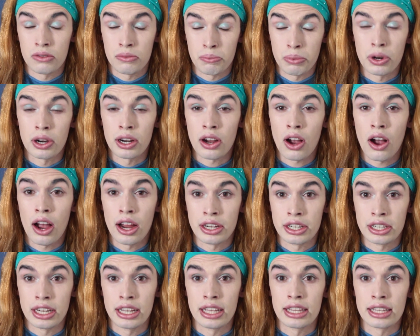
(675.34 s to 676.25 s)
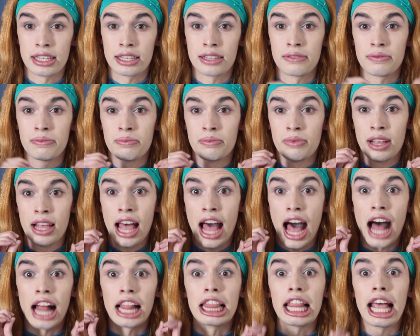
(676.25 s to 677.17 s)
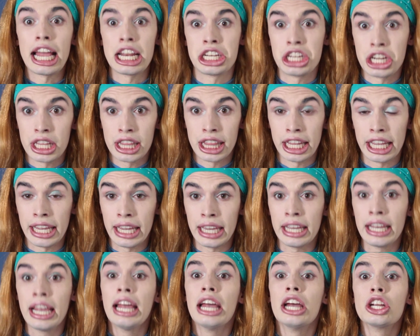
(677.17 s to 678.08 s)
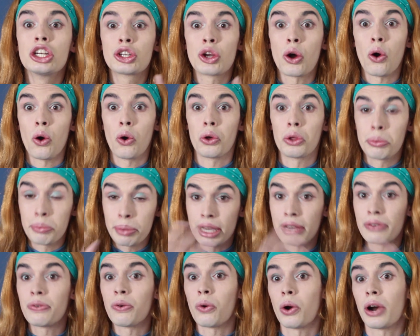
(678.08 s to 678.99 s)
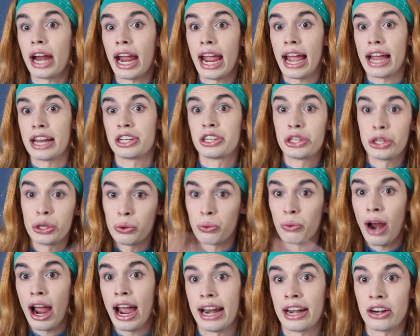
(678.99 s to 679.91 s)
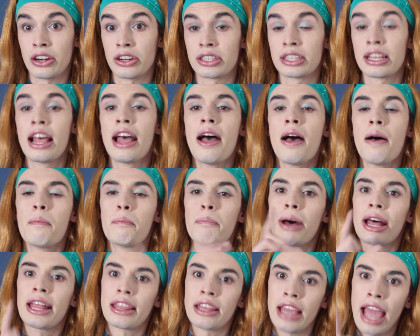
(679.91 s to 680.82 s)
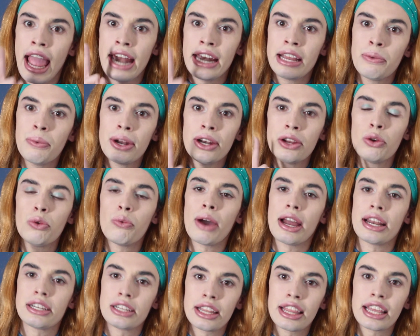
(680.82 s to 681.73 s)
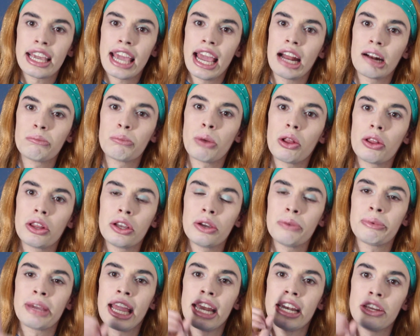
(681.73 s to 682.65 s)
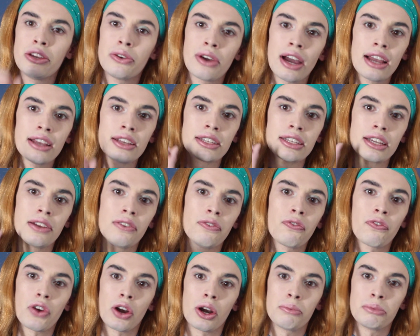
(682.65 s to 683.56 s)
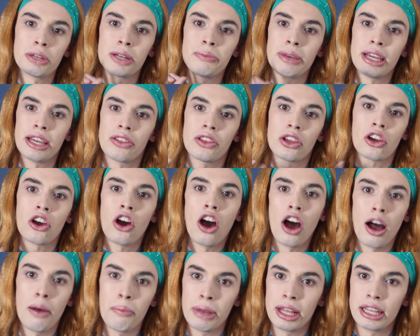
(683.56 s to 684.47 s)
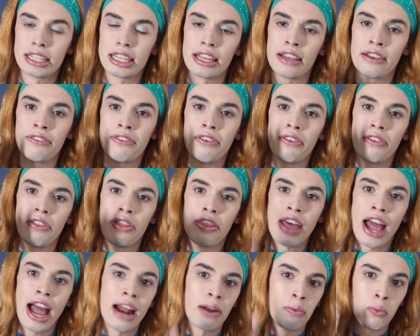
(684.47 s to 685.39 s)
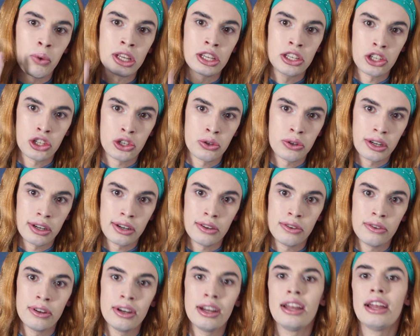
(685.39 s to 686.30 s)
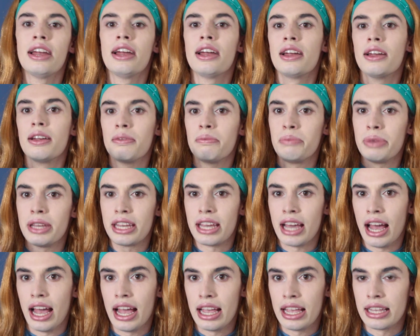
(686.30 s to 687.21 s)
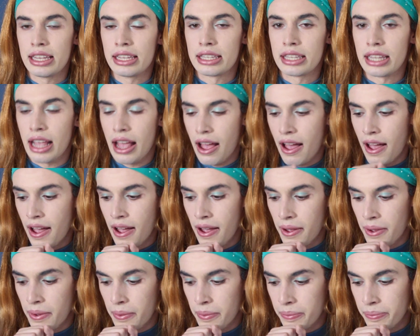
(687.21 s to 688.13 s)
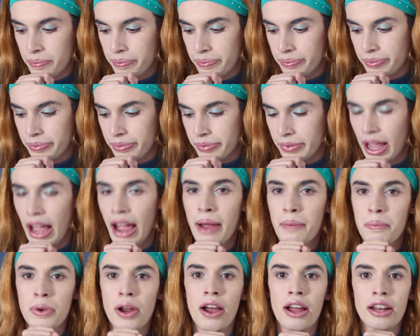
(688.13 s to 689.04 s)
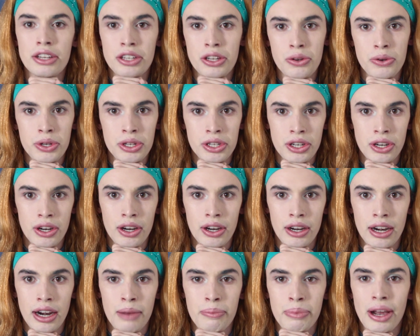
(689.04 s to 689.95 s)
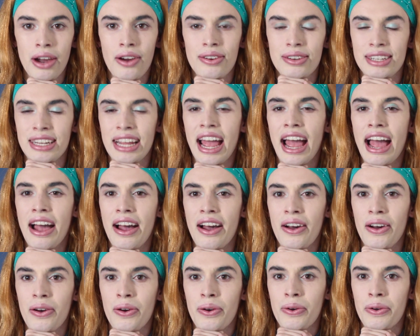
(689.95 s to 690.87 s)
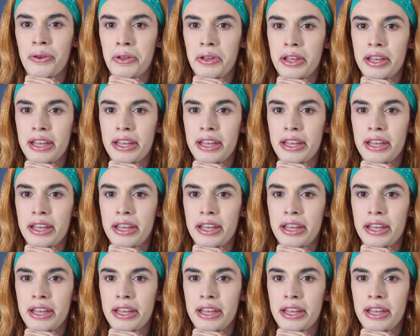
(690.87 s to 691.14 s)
precautions allegedly told beforehand to riders. But anyone who went to the Cannonball Loop, can you guys confirm to me in the comments if that was true? Because I'm not too sure about how